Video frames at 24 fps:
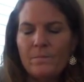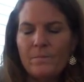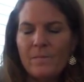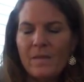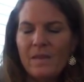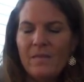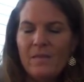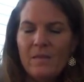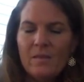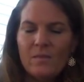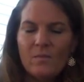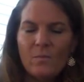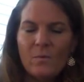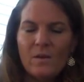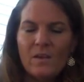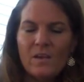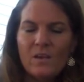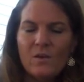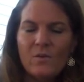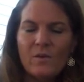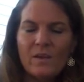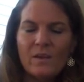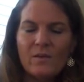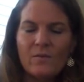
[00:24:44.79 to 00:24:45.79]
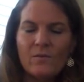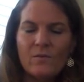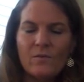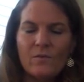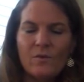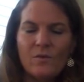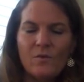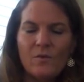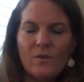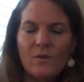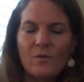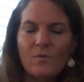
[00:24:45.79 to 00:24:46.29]
And this one you can
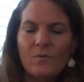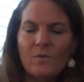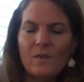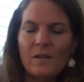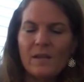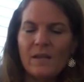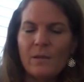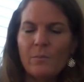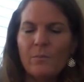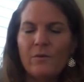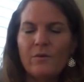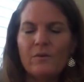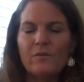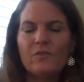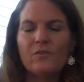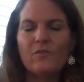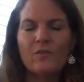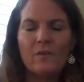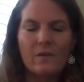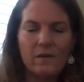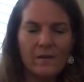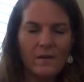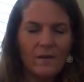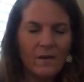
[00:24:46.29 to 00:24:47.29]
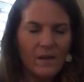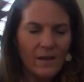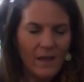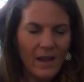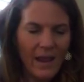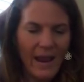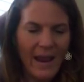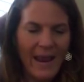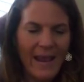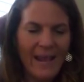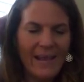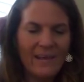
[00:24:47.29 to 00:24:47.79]
really put your
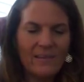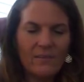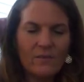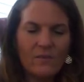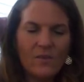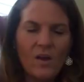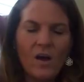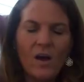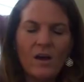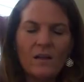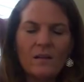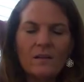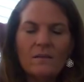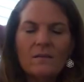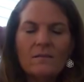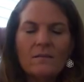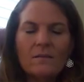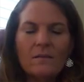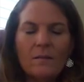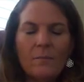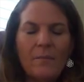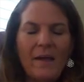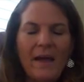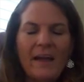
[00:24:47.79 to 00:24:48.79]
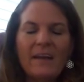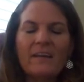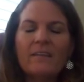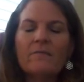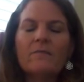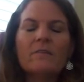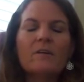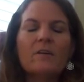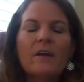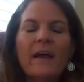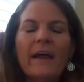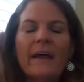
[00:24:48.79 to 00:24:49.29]
hands on the back of
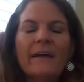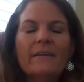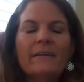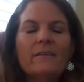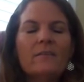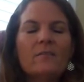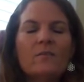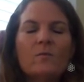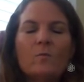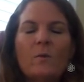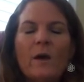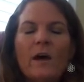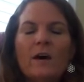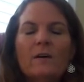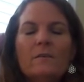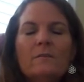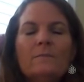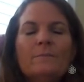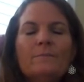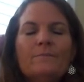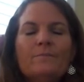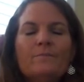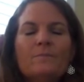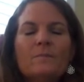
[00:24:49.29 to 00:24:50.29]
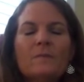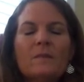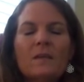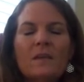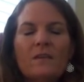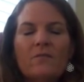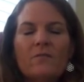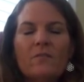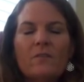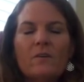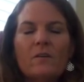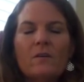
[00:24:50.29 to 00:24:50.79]
your head as well.
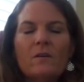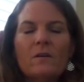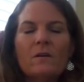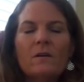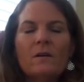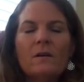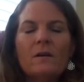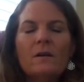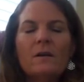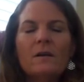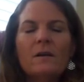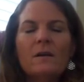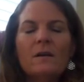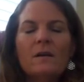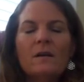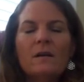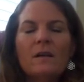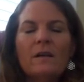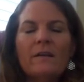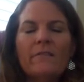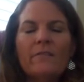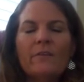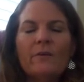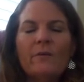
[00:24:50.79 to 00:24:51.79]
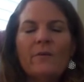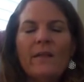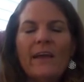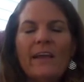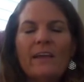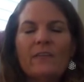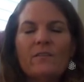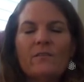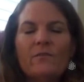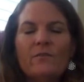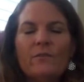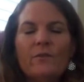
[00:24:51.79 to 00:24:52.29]
If you
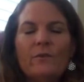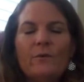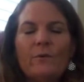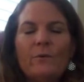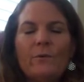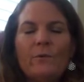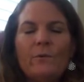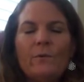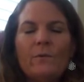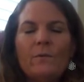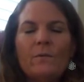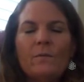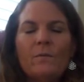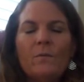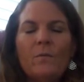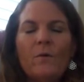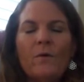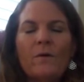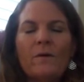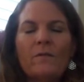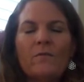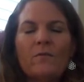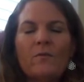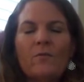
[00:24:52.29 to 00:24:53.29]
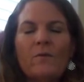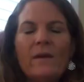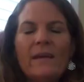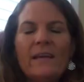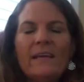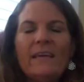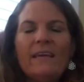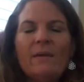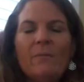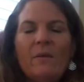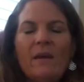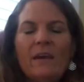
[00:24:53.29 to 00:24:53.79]
like to do more of a
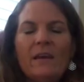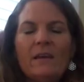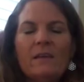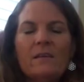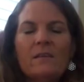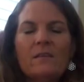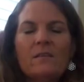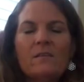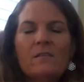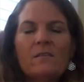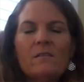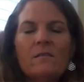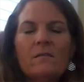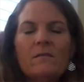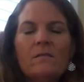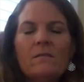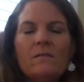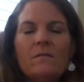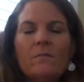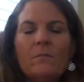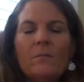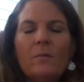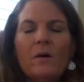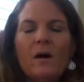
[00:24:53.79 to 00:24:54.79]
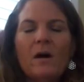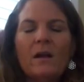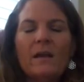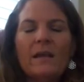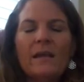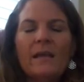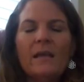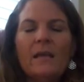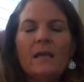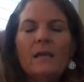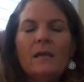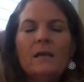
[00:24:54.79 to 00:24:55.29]
Reiki based
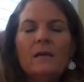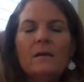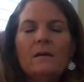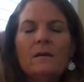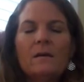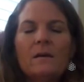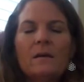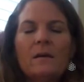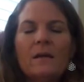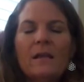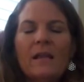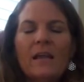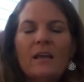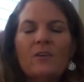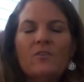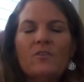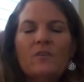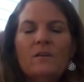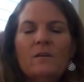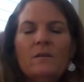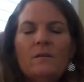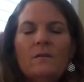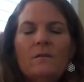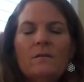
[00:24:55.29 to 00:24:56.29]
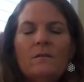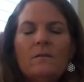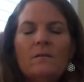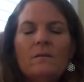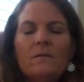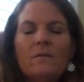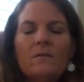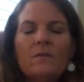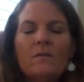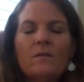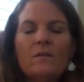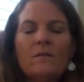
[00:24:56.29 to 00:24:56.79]
body connection,
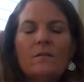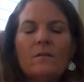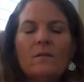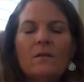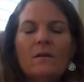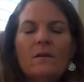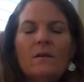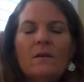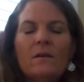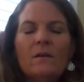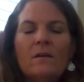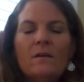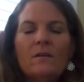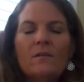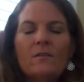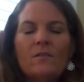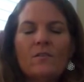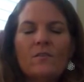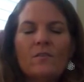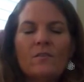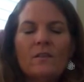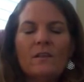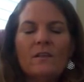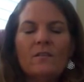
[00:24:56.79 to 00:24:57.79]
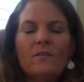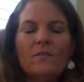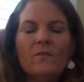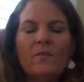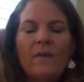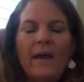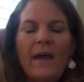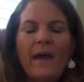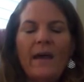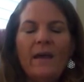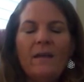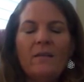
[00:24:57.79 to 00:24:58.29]
you can certainly do
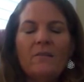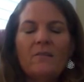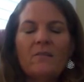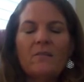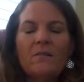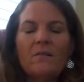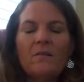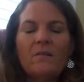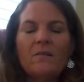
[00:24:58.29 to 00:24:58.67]
that.